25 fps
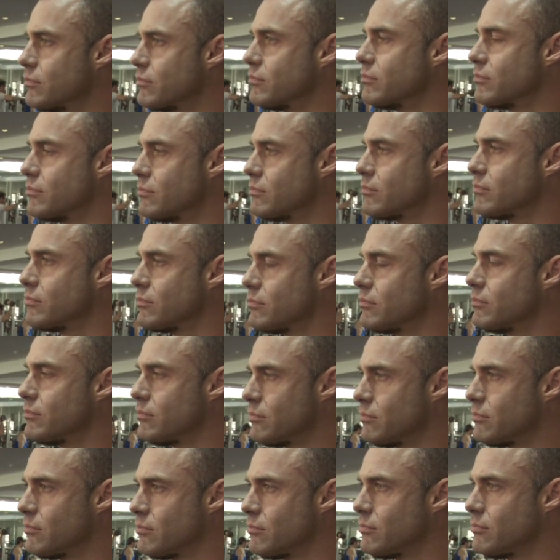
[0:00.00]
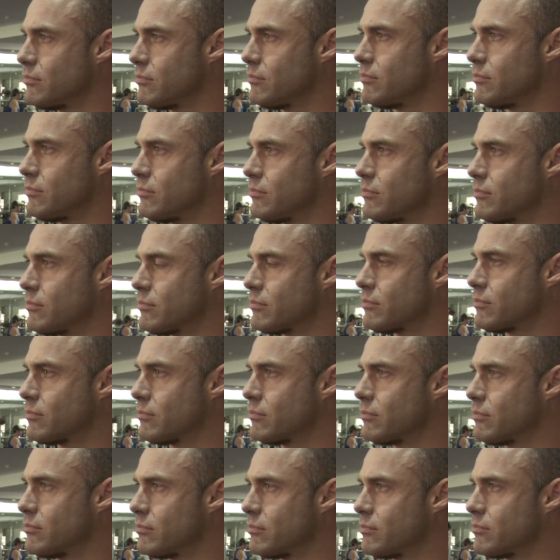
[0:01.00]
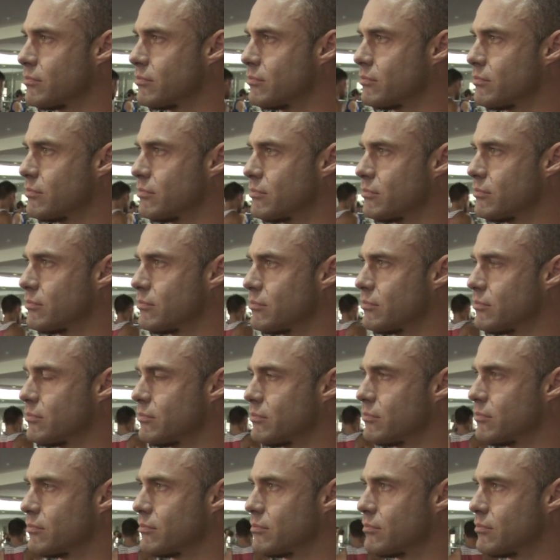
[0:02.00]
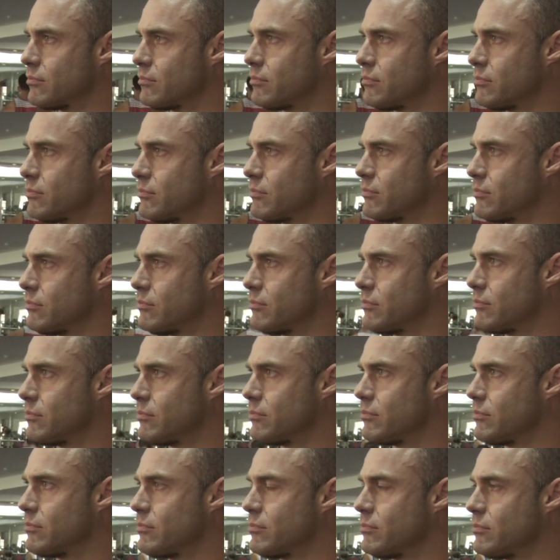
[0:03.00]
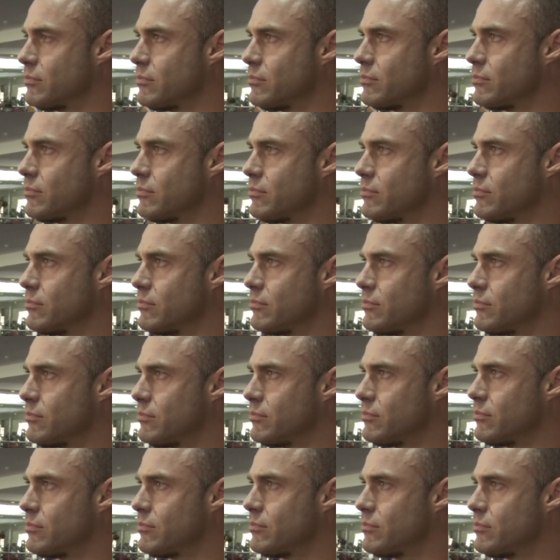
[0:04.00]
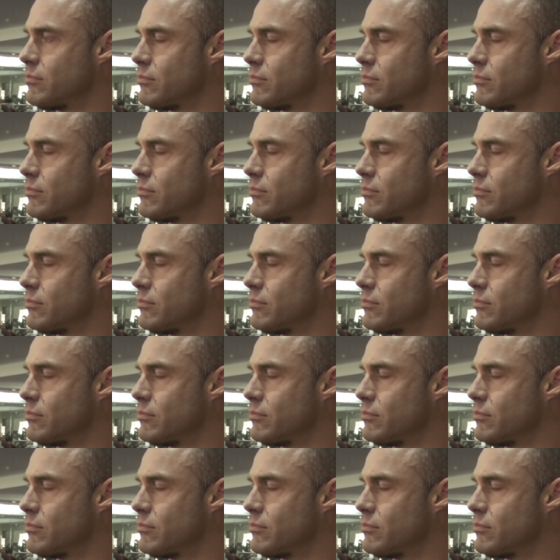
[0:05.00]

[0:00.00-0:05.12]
The person shown says nothing.